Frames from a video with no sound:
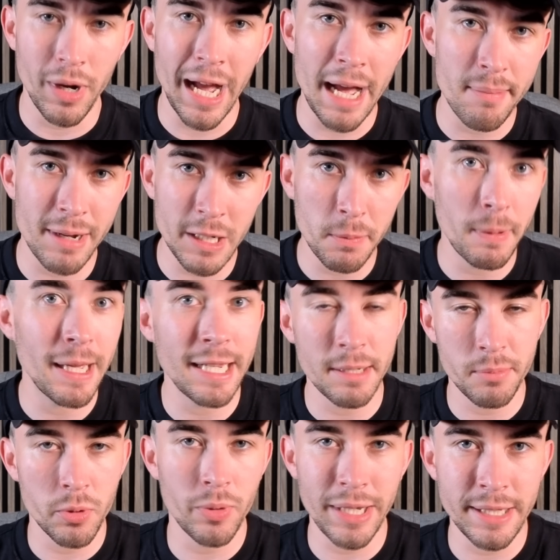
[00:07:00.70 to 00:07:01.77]
Ahmad playing the
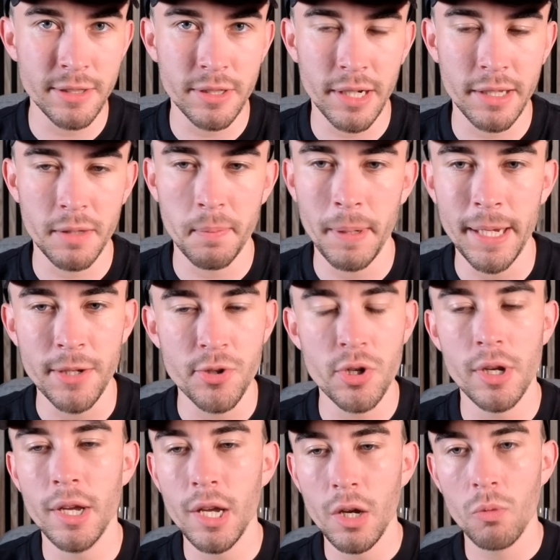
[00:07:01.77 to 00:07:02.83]
ball inside the pitch.
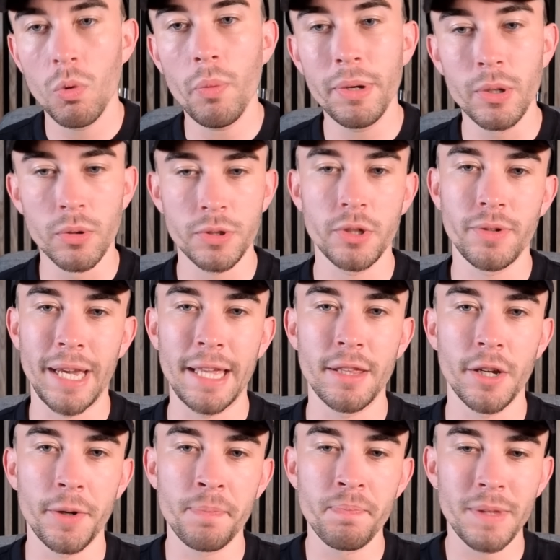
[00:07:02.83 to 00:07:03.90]
What we also get, though,
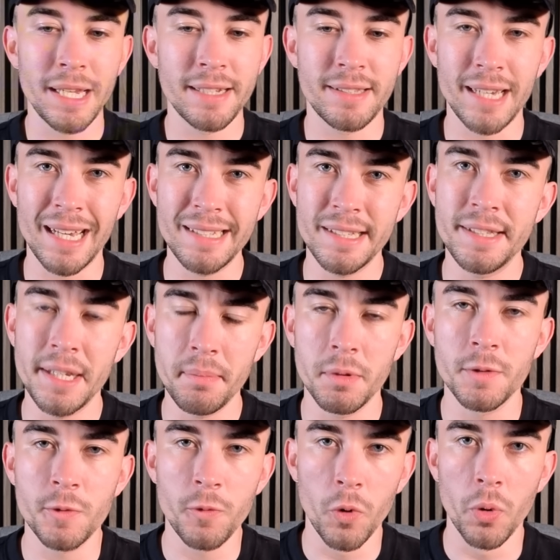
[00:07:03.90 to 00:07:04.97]
is that as the team moves
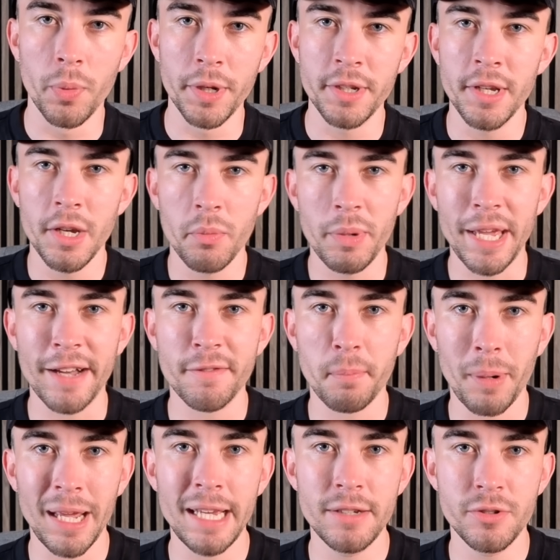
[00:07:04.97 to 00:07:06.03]
forward, we have
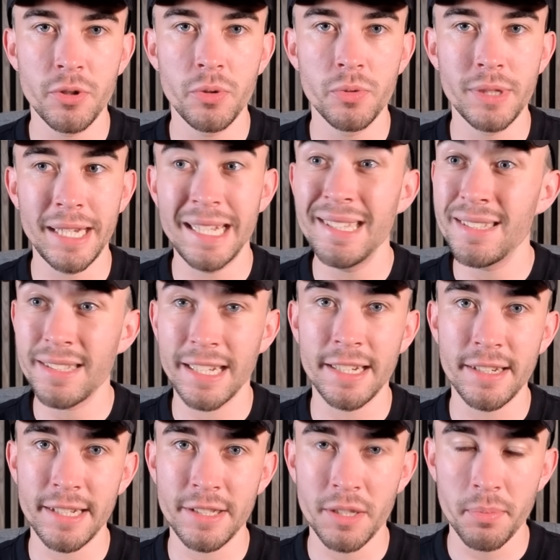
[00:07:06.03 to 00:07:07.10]
players whose instinct
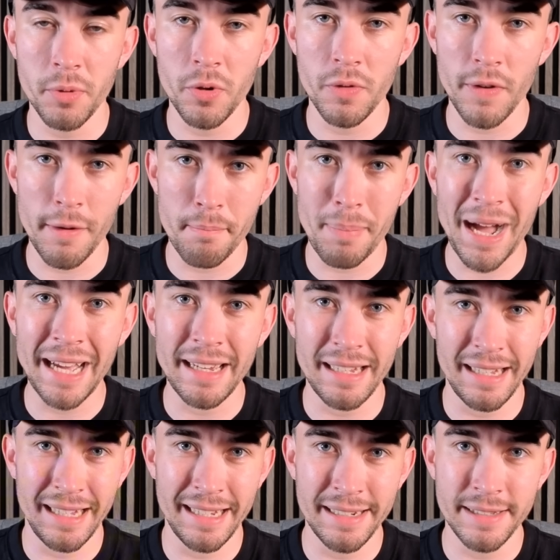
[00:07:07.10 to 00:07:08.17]
is to move back
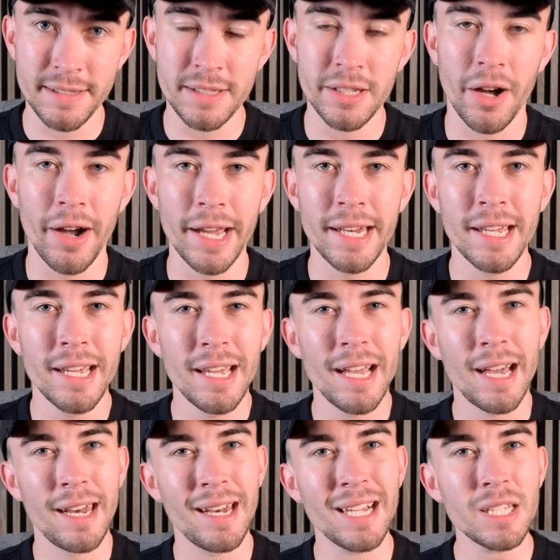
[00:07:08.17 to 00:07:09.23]
inside.
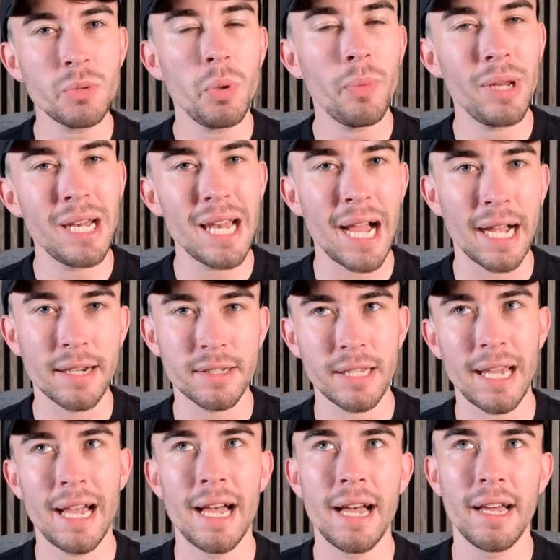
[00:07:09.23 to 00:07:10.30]
And that's what we lacked
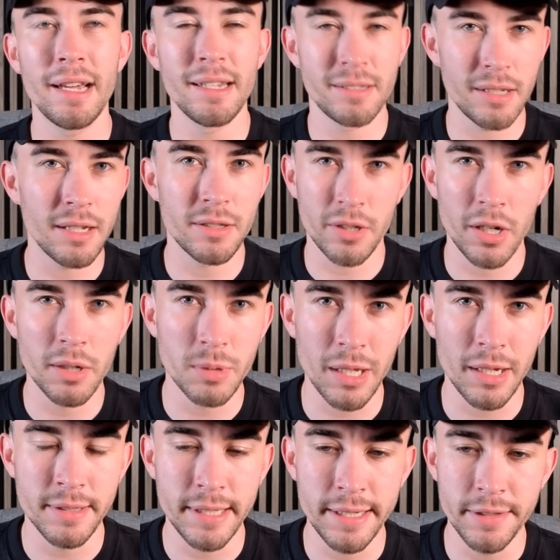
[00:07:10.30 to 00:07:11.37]
at times last
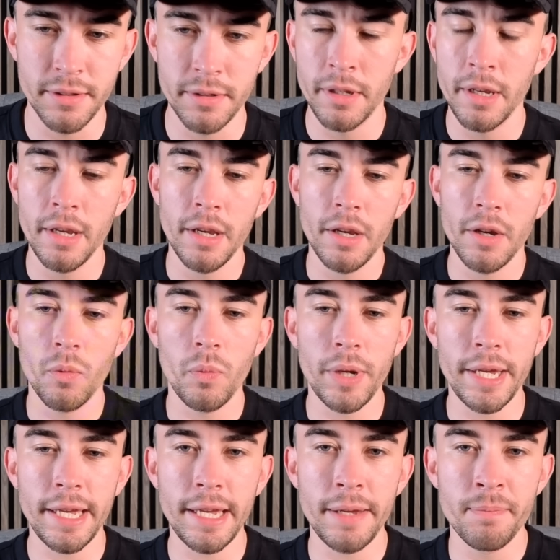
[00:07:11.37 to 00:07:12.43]
season.
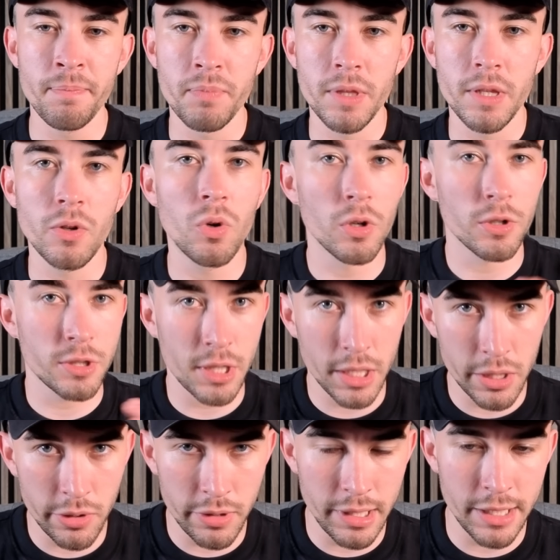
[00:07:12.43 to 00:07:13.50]
We got stuck a
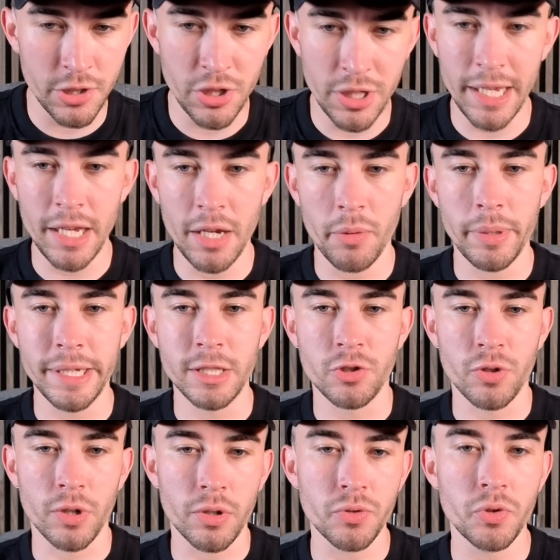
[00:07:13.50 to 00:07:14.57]
lot last year. We
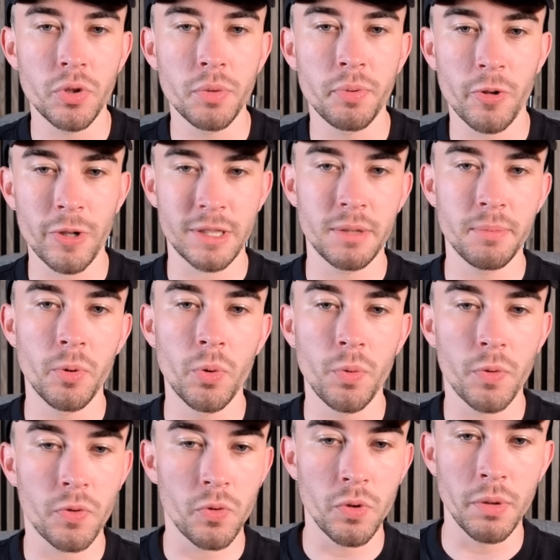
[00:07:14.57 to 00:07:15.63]
struggled to progress the ball
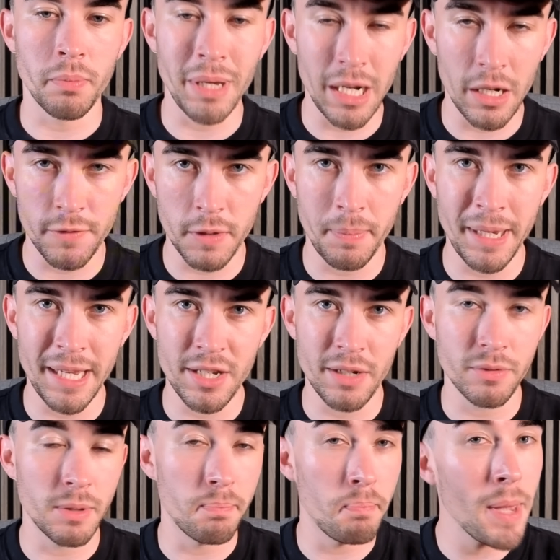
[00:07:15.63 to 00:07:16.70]
through the middle of the pitch. That was a
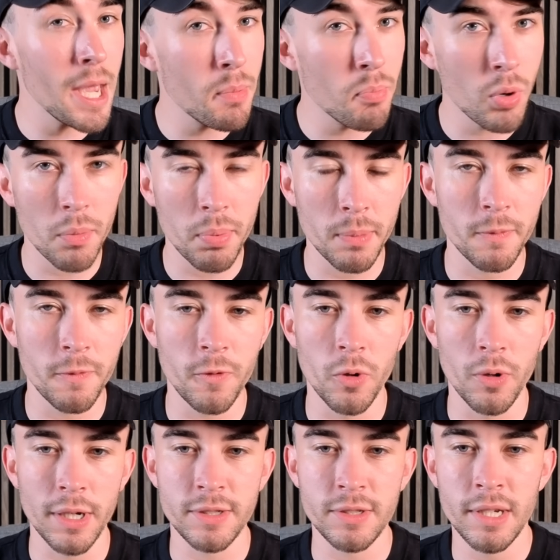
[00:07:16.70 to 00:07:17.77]
big problem for
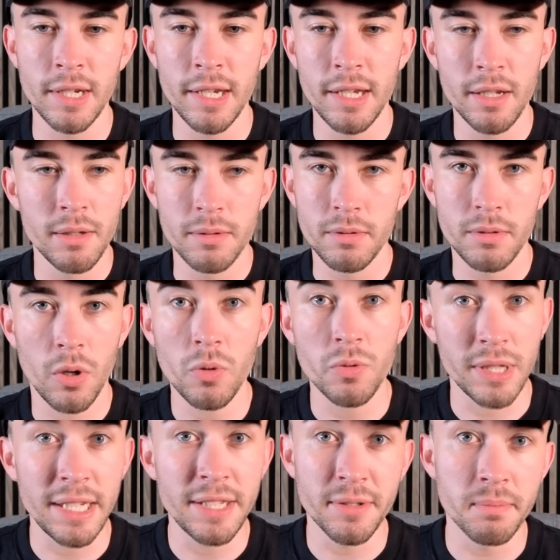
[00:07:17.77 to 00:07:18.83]
us the whole
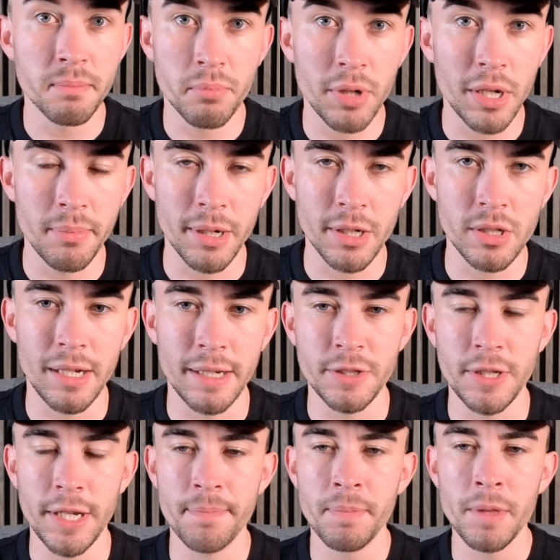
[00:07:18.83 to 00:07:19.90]
season, pretty much last year.
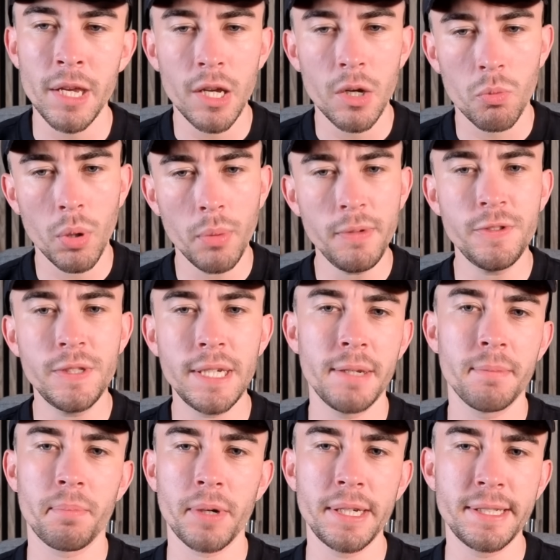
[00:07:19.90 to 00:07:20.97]
What we've seen in
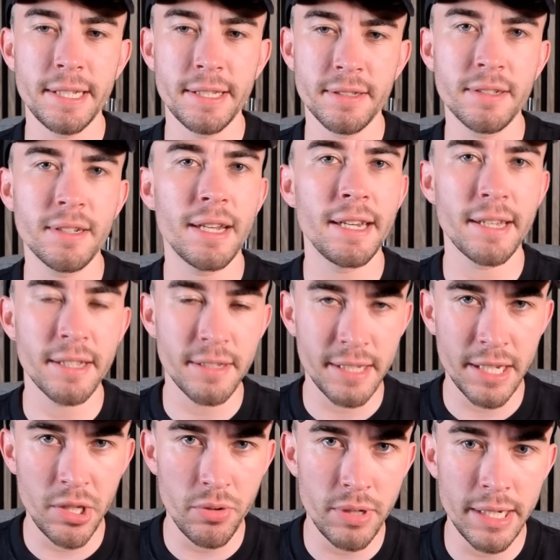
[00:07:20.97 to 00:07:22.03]
pre-season, and it
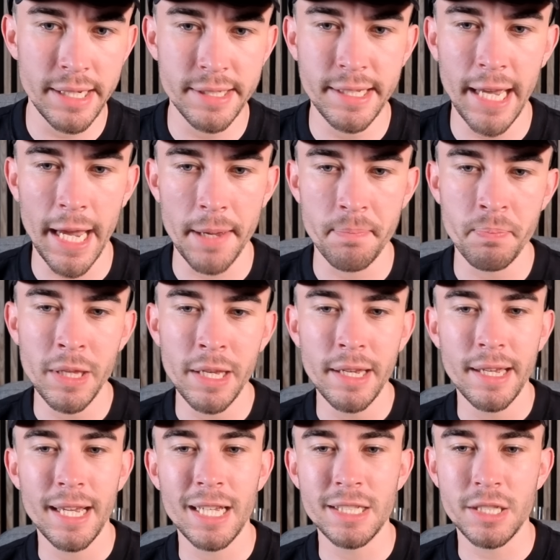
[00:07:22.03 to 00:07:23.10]
continued in this game,
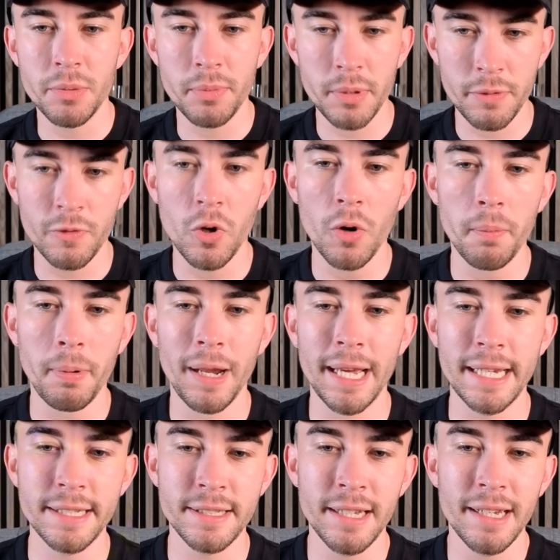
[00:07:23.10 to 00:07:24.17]
is that we've got
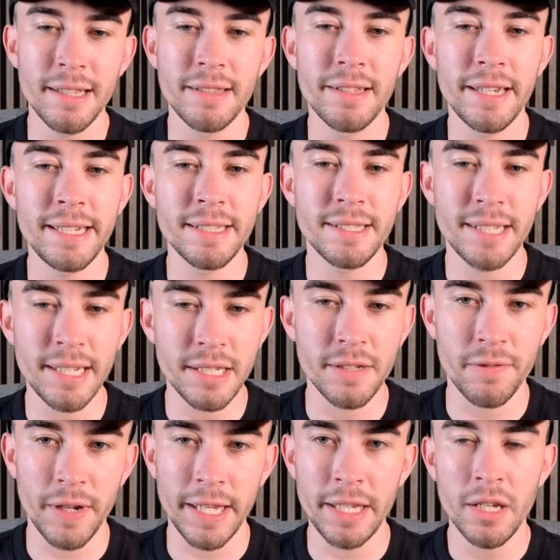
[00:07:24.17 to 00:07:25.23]
players that
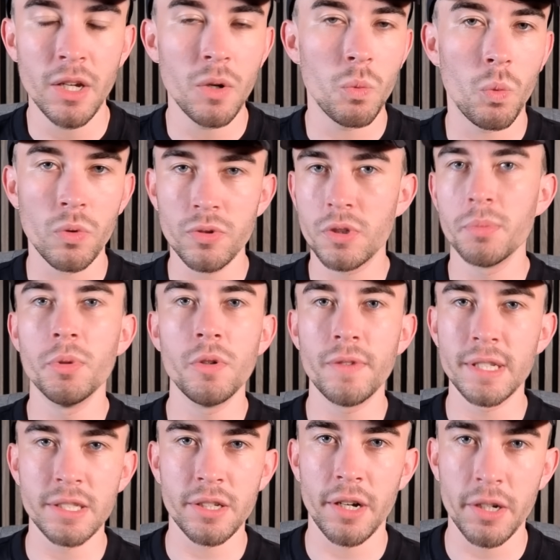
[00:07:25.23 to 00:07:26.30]
instinctively want to move
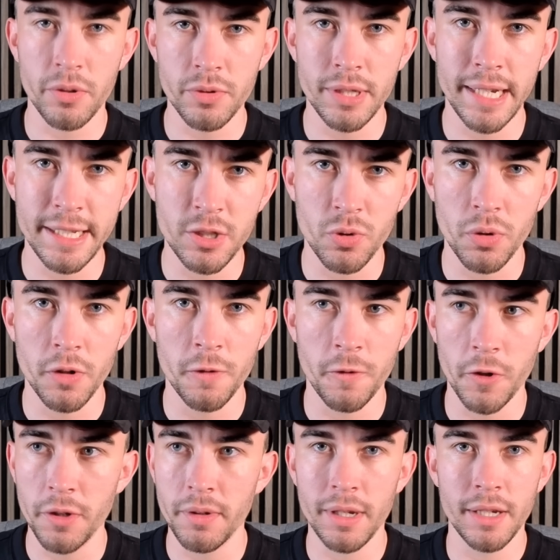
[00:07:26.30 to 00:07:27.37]
inside onto their stronger
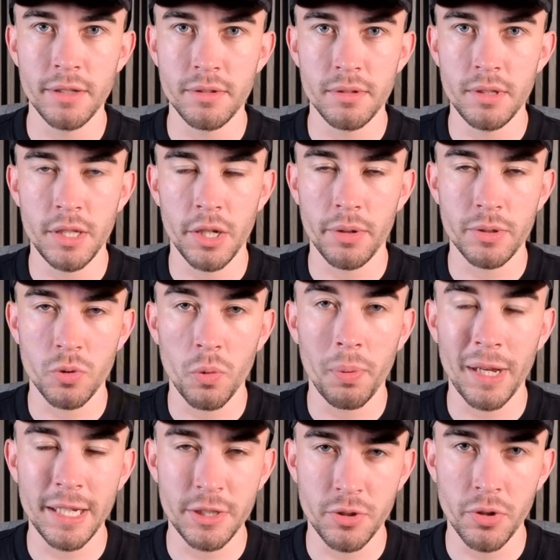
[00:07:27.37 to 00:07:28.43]
foot, as all
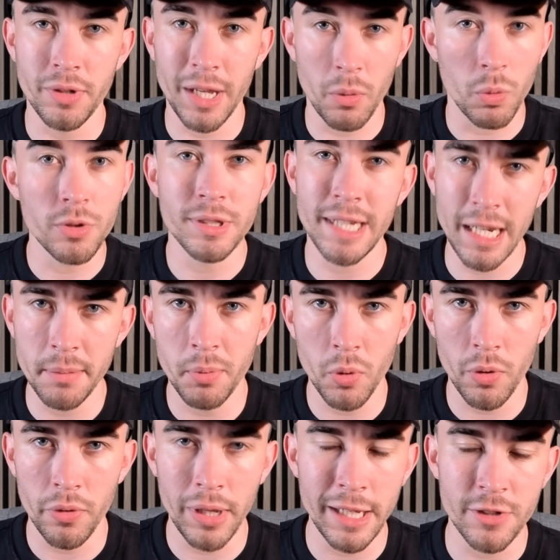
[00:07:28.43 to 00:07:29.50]
players do. They want to get the ball on
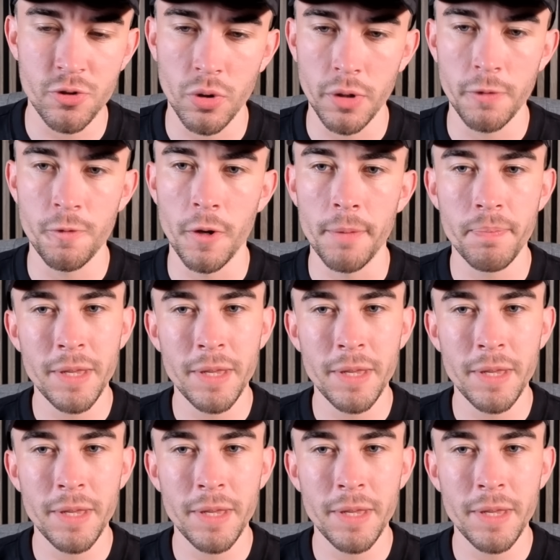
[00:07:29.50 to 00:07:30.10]
their stronger foot.